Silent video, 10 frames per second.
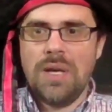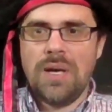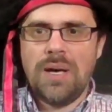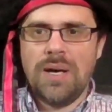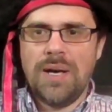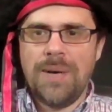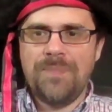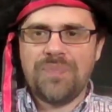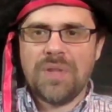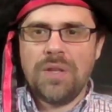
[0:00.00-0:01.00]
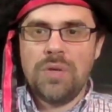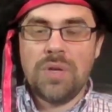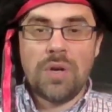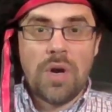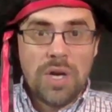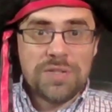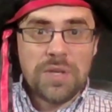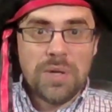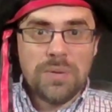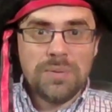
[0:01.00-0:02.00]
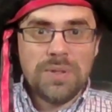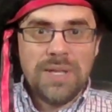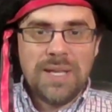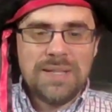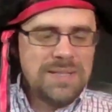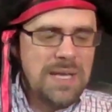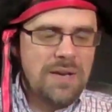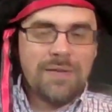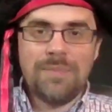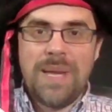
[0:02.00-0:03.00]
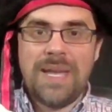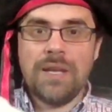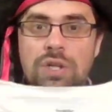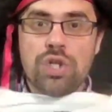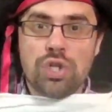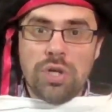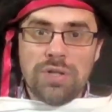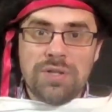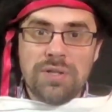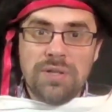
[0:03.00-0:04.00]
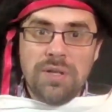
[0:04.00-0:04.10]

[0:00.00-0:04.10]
You can also, instead of making a shirt,